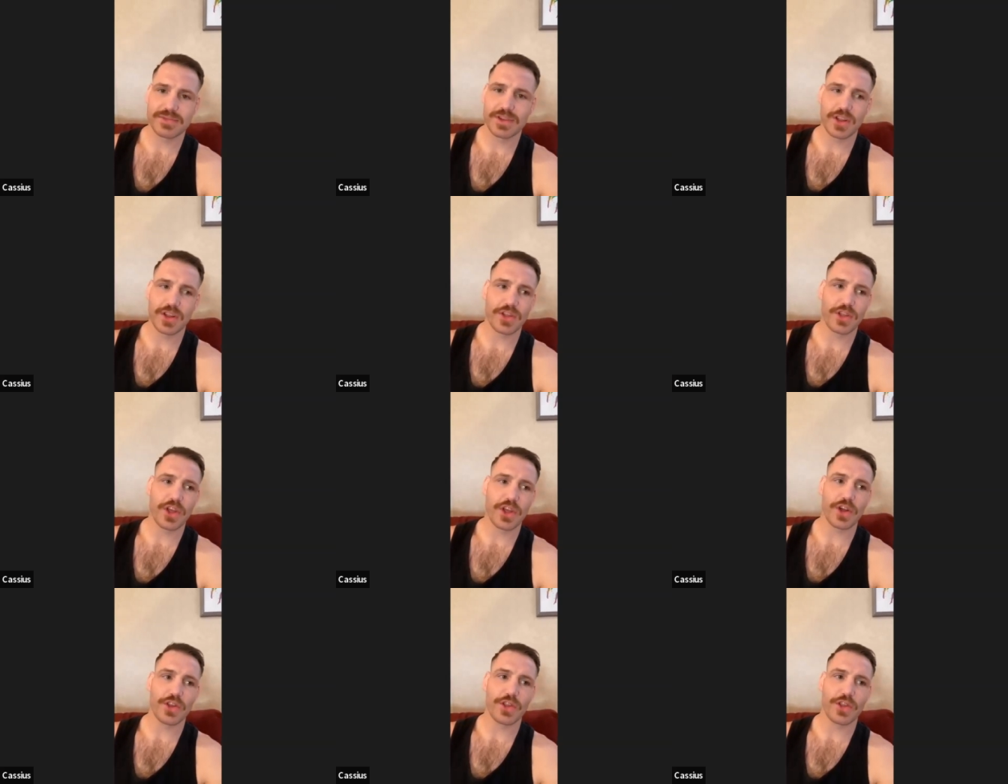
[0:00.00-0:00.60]

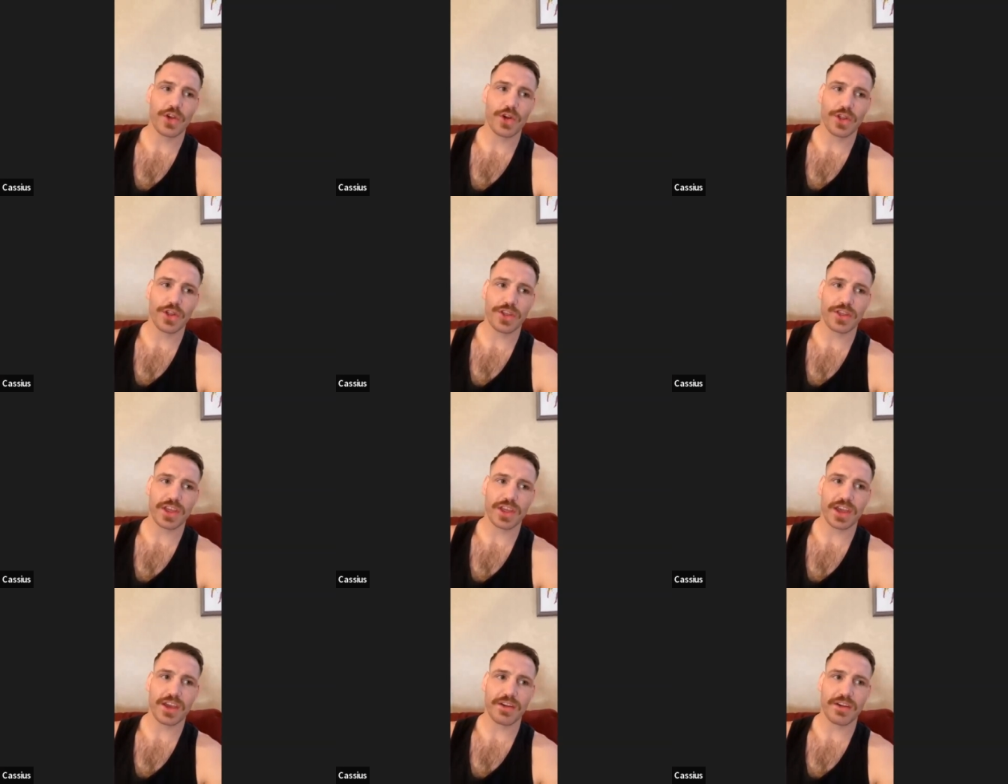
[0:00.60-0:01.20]
the, the only
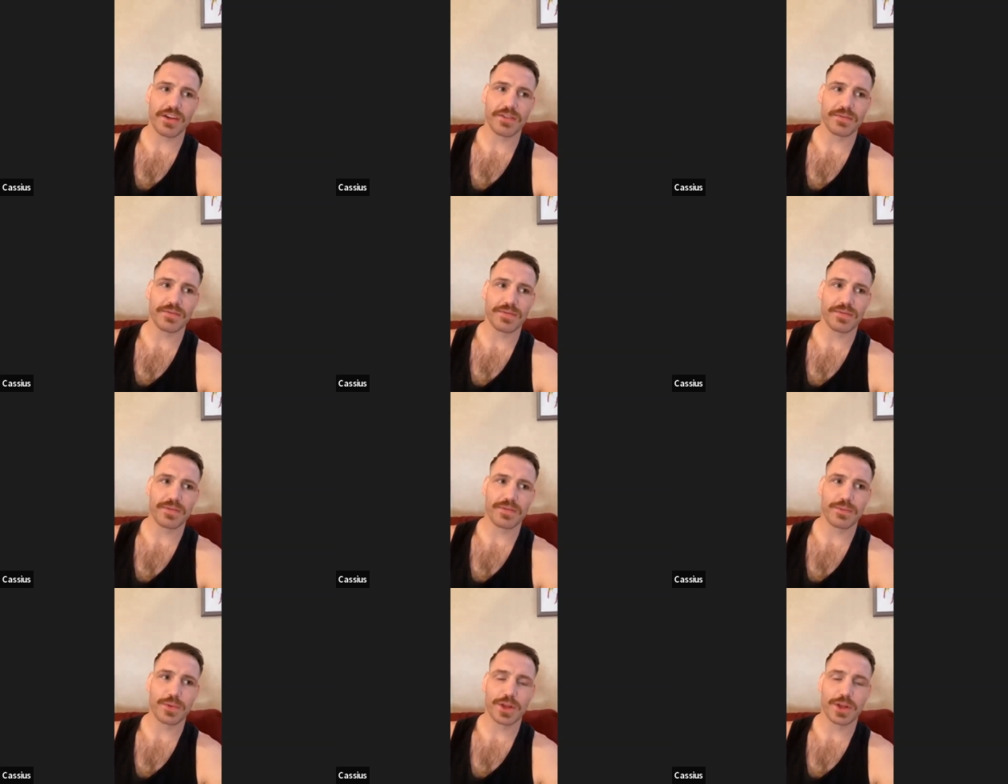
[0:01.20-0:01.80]
thing he
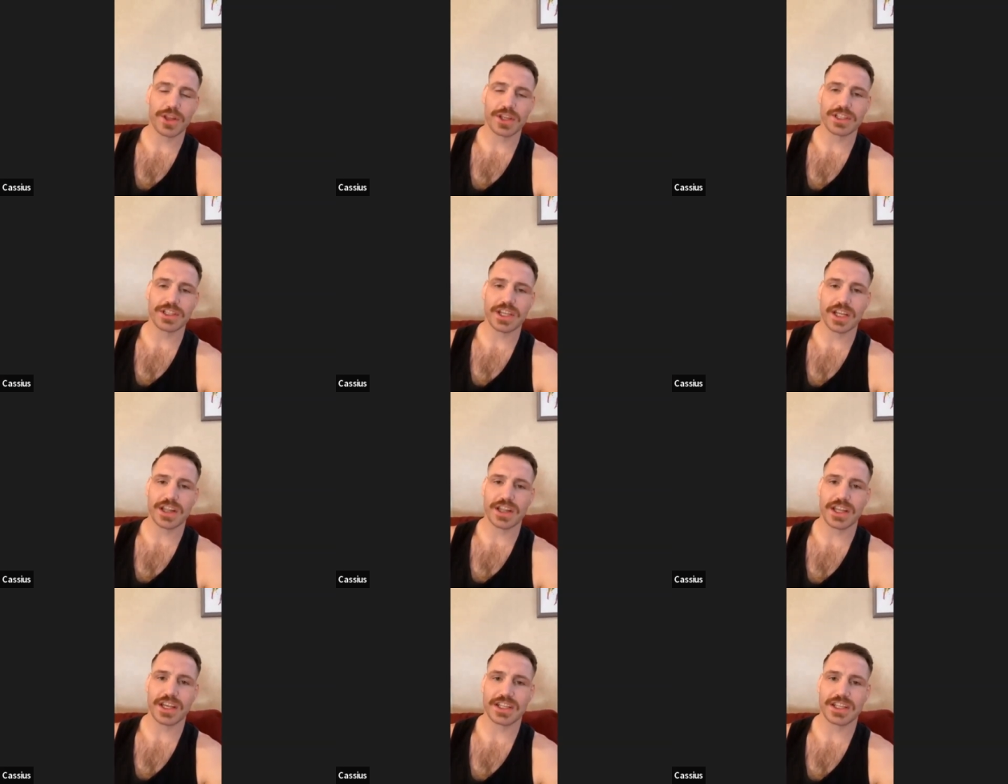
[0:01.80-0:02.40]
really
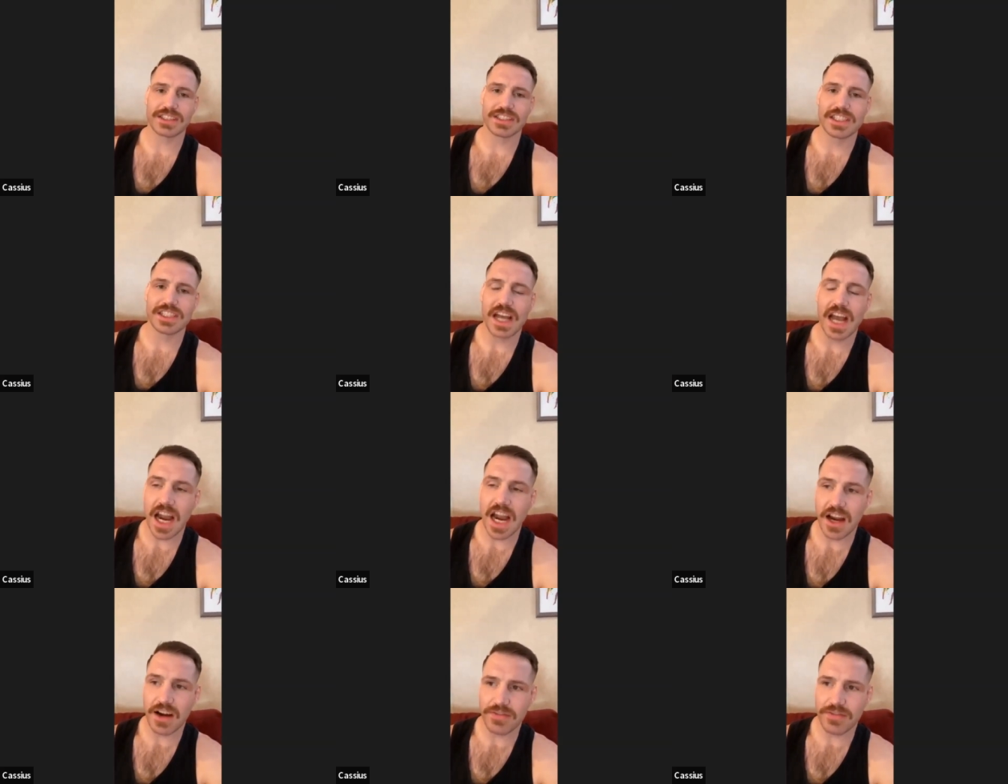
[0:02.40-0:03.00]
did the
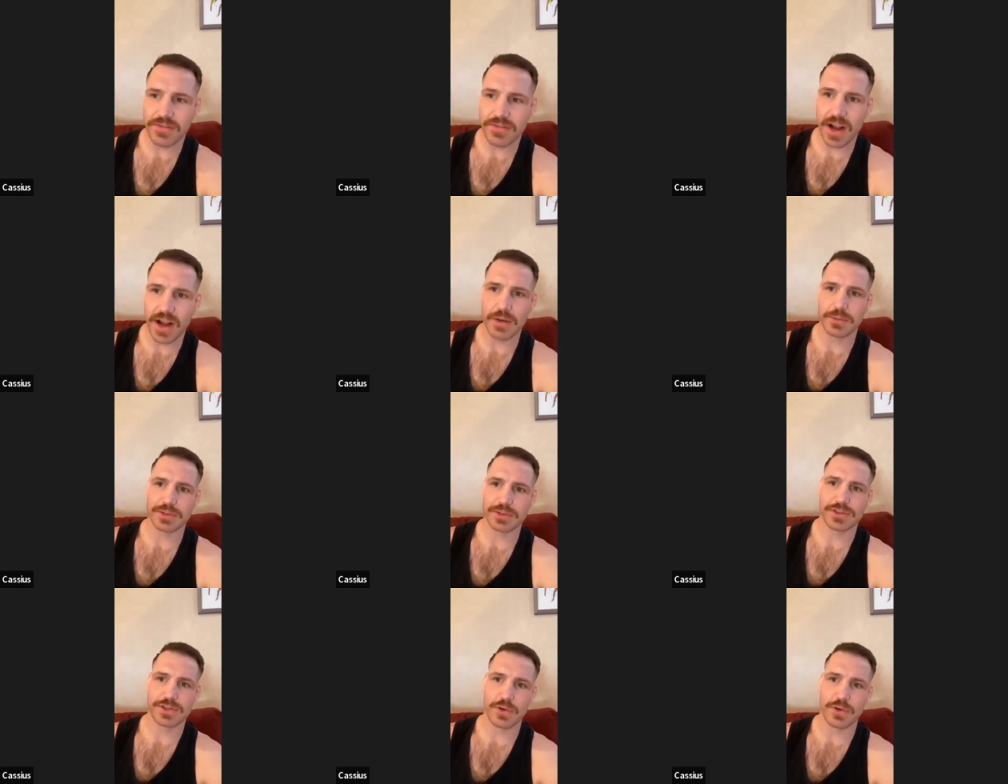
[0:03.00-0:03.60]
entire fight
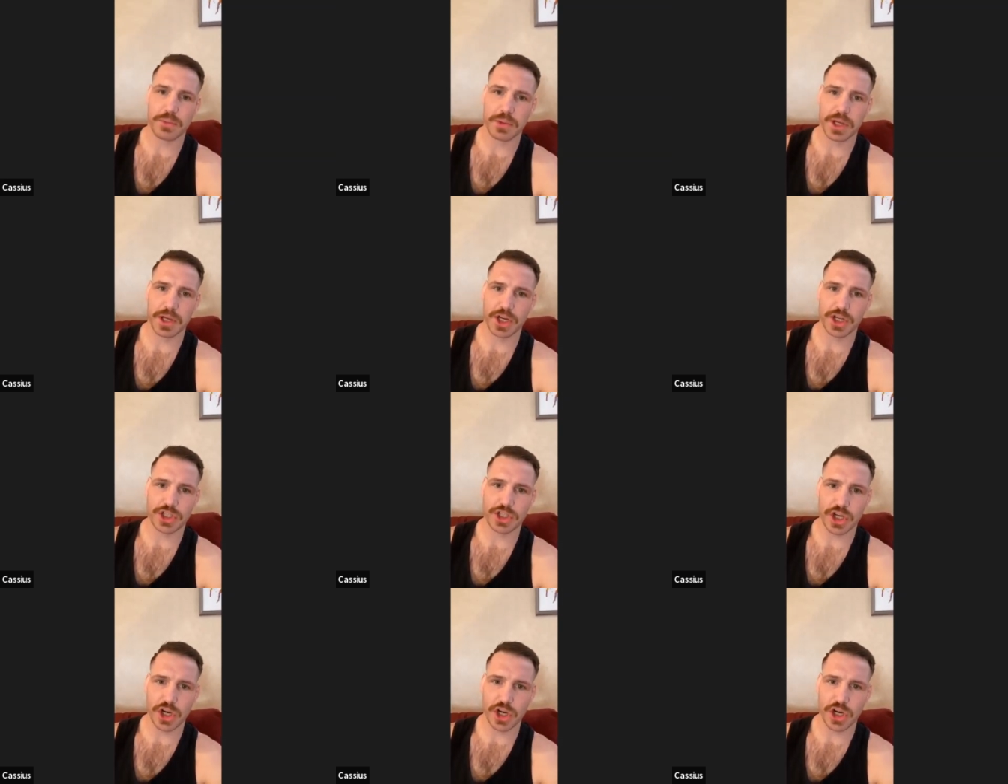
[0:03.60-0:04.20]
was throw me in
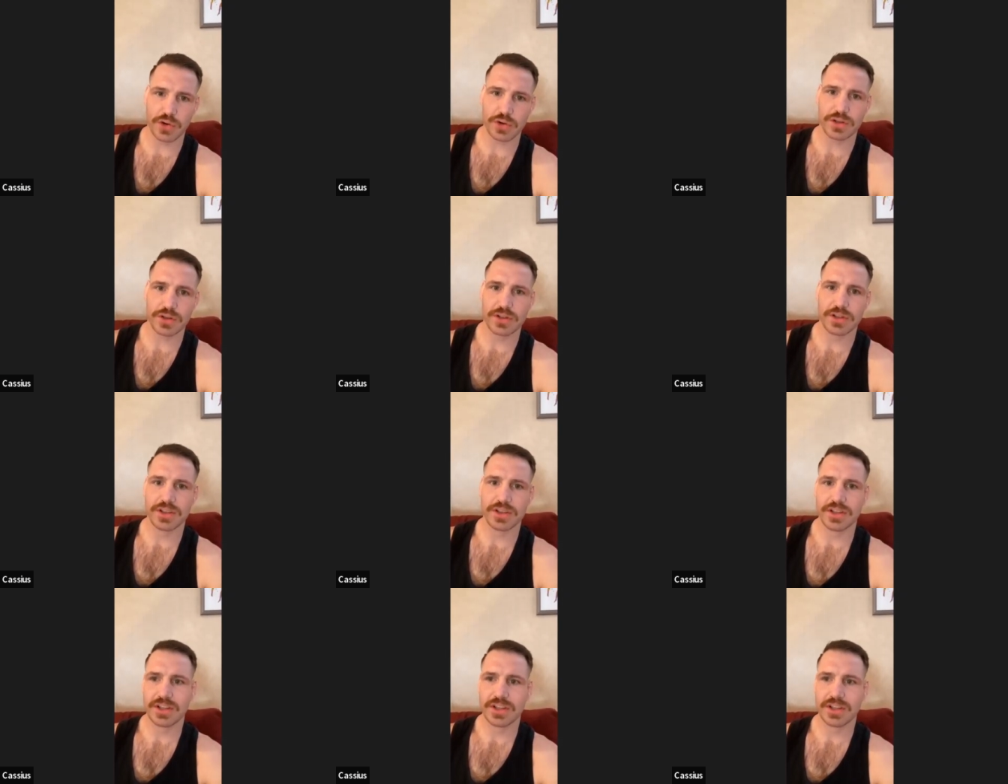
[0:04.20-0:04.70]
a choke.